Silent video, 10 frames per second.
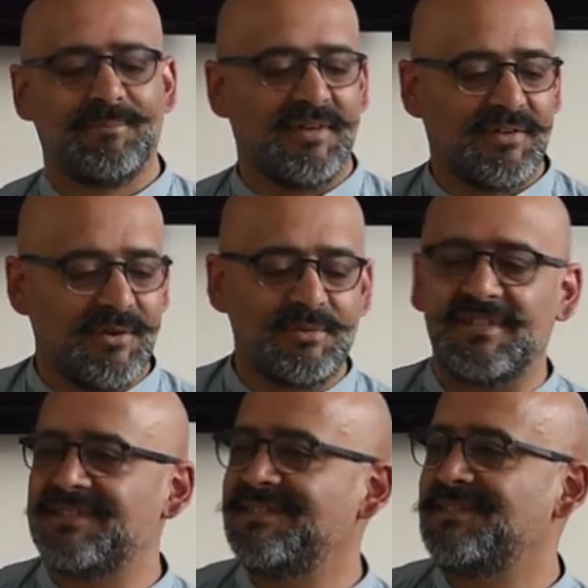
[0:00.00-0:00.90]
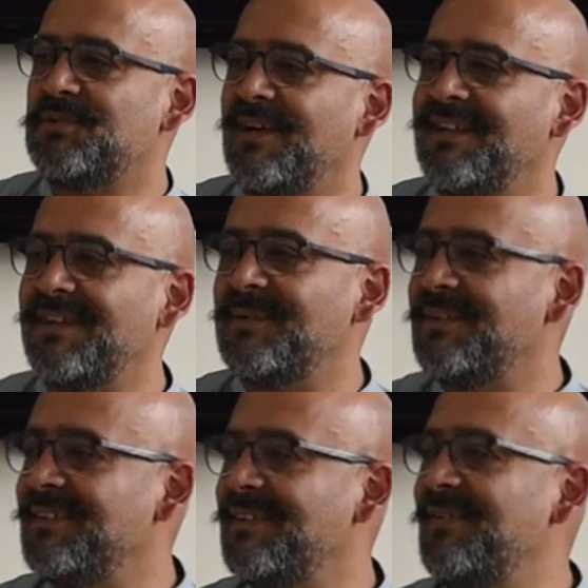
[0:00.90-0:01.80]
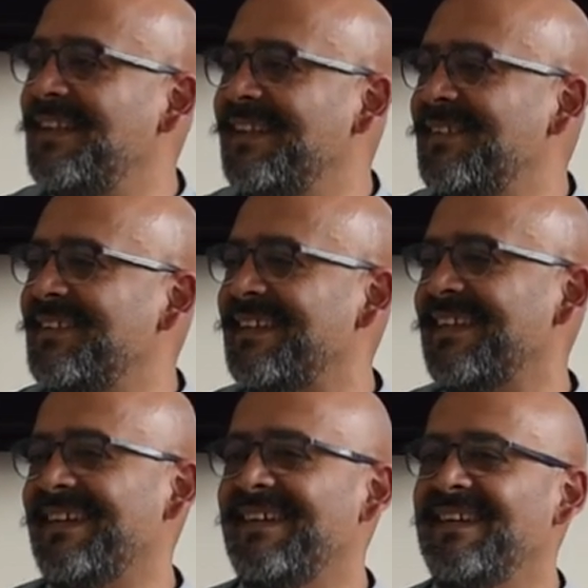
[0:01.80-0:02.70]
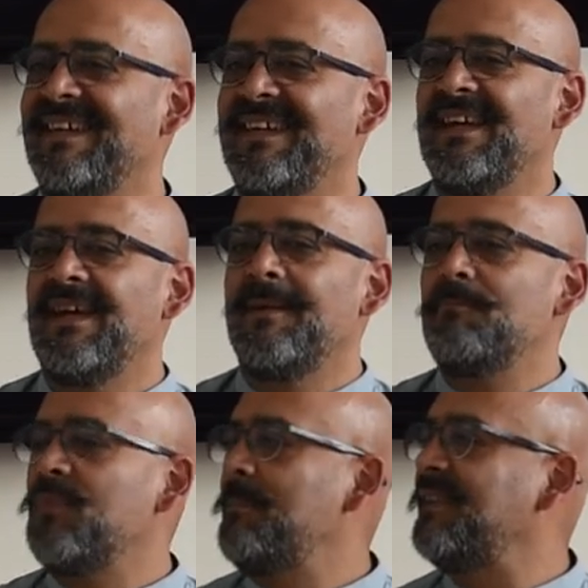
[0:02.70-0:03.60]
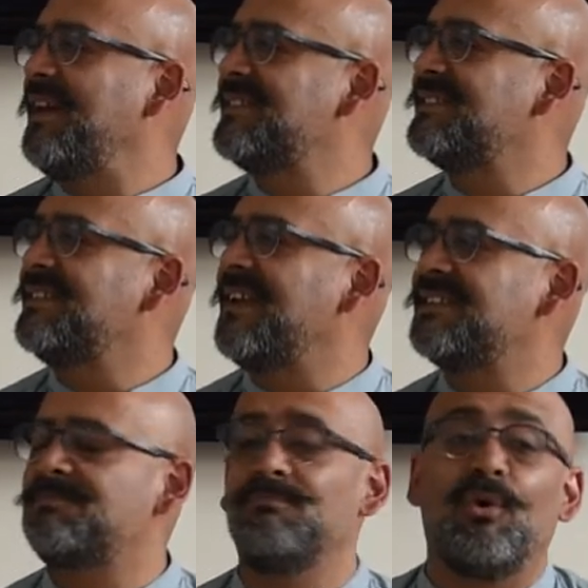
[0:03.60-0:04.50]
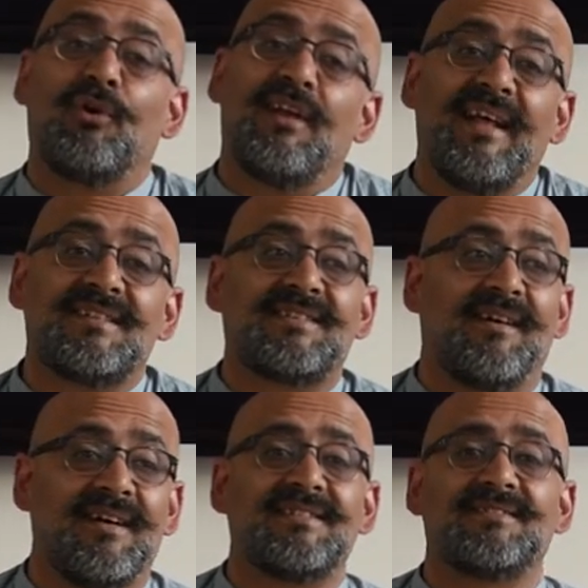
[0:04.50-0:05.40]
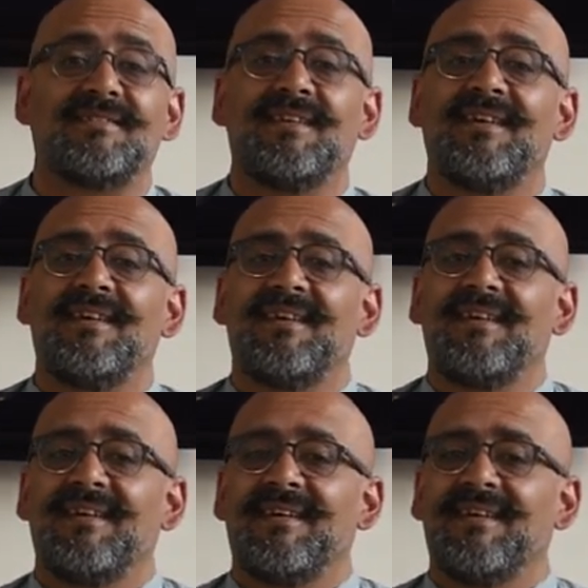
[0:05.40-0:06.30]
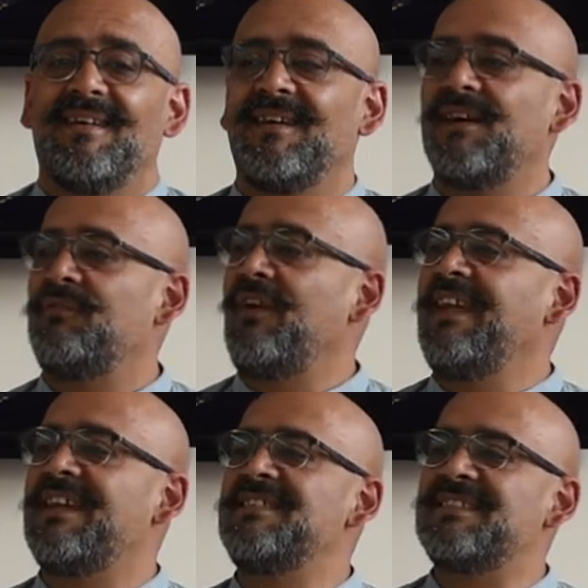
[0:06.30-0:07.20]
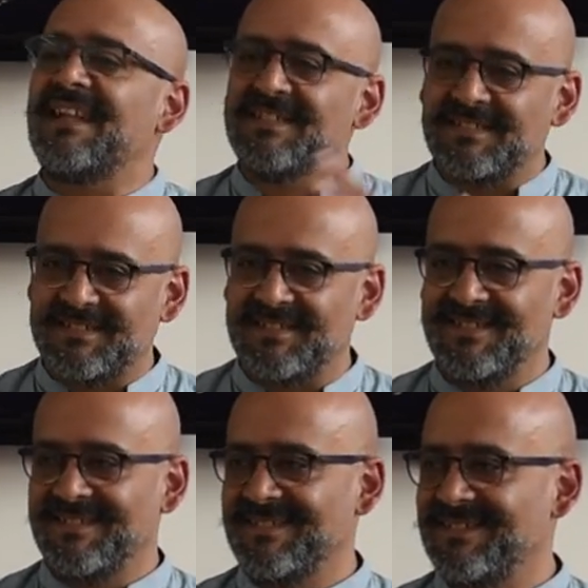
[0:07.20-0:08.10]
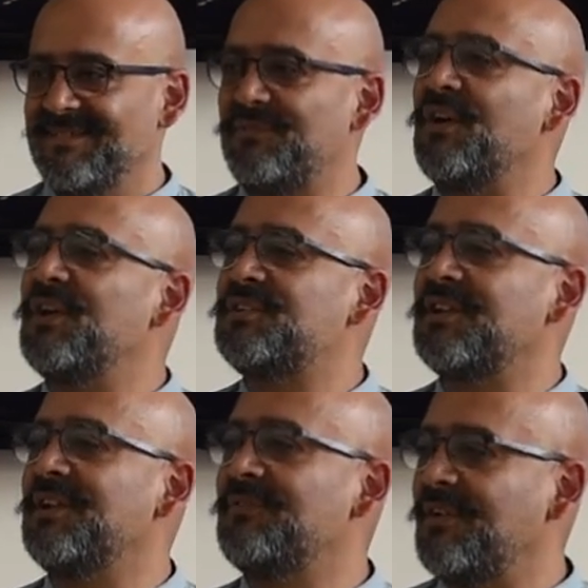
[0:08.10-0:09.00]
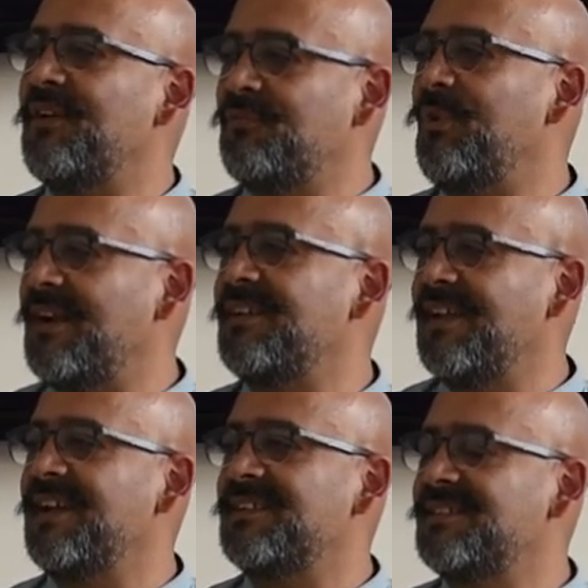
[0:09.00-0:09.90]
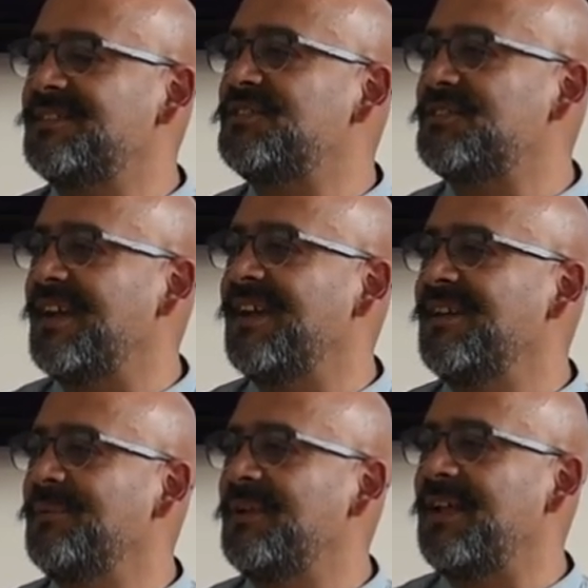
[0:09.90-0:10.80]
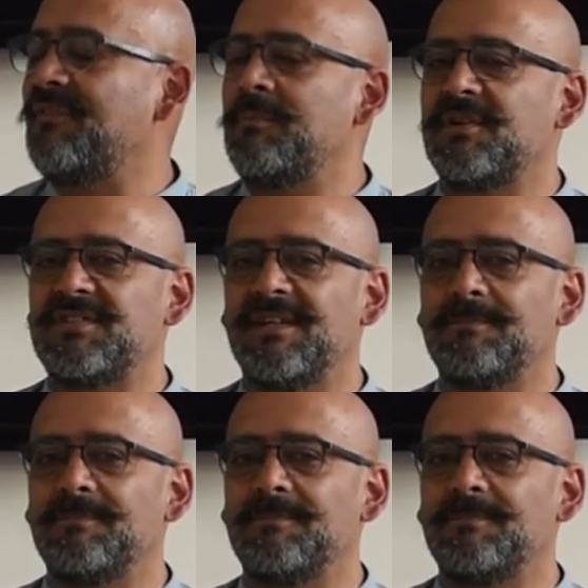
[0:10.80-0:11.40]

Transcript: My throat is dry now, you know. But that's more or less, guys, a very condensed version of what I'd like to share with everybody.